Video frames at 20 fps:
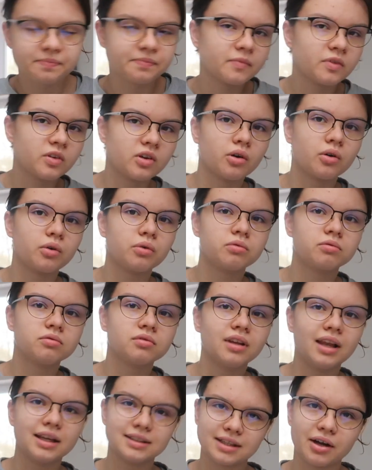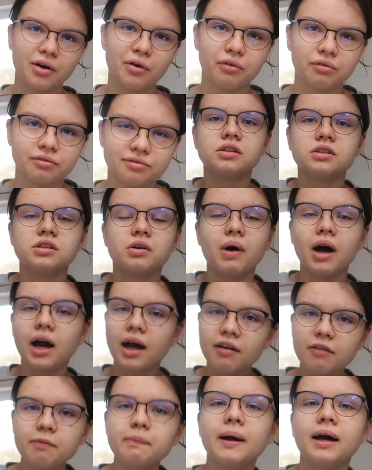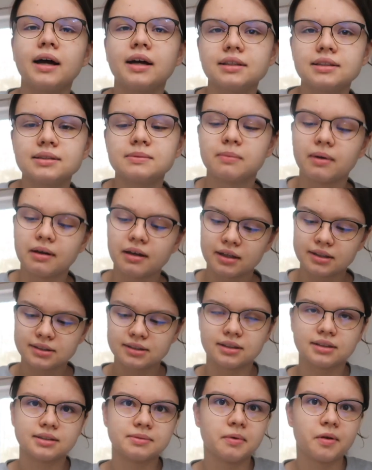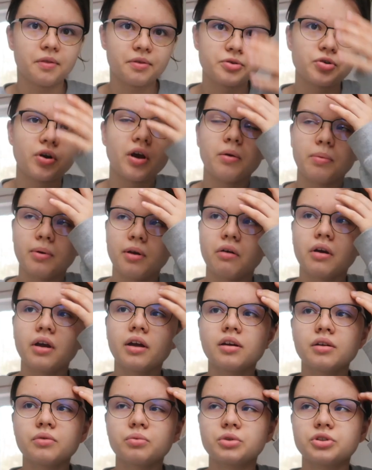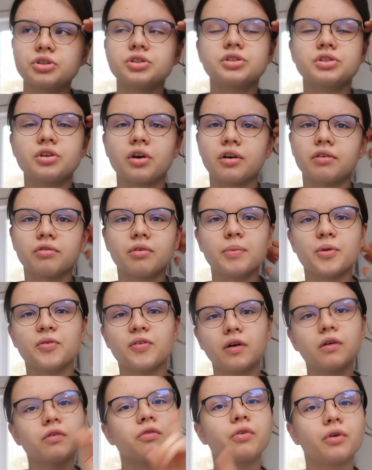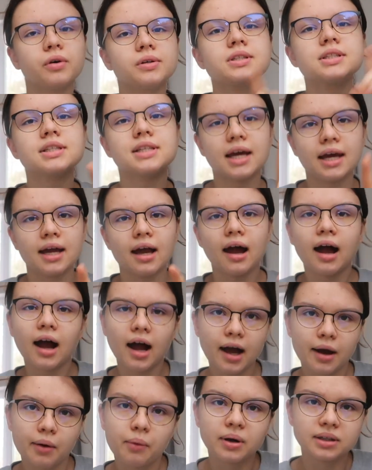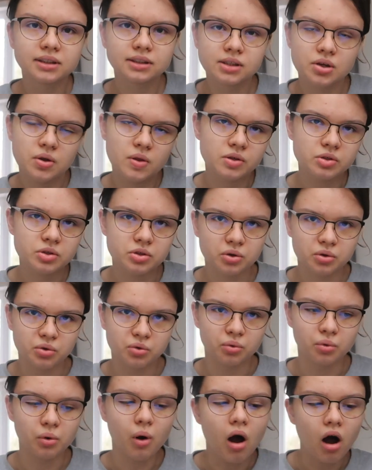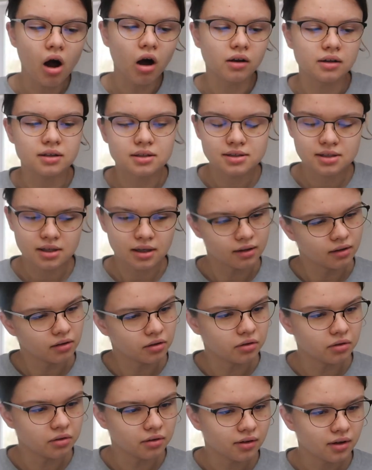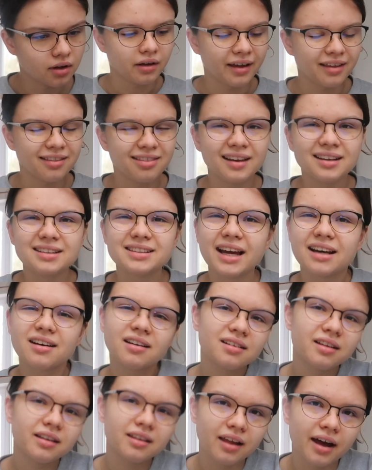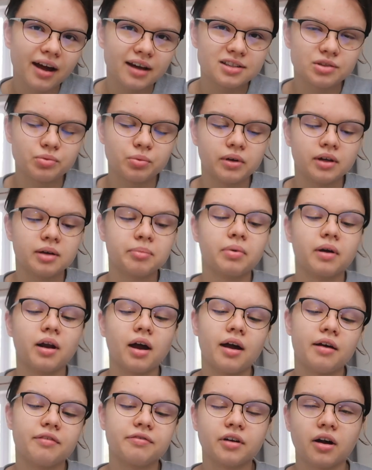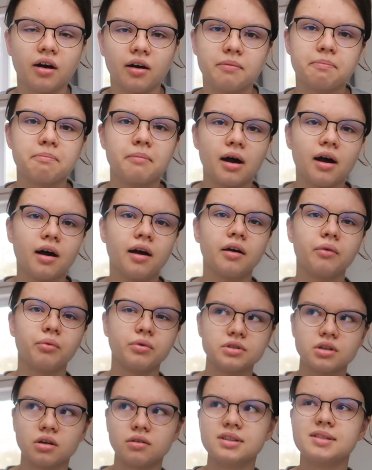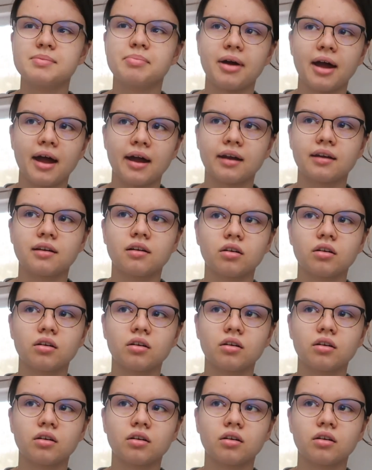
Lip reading: So let's go. So I have passed my 6-month trial period, which started from the very first day I went into the school until I think technically last week, but I've gotten my results back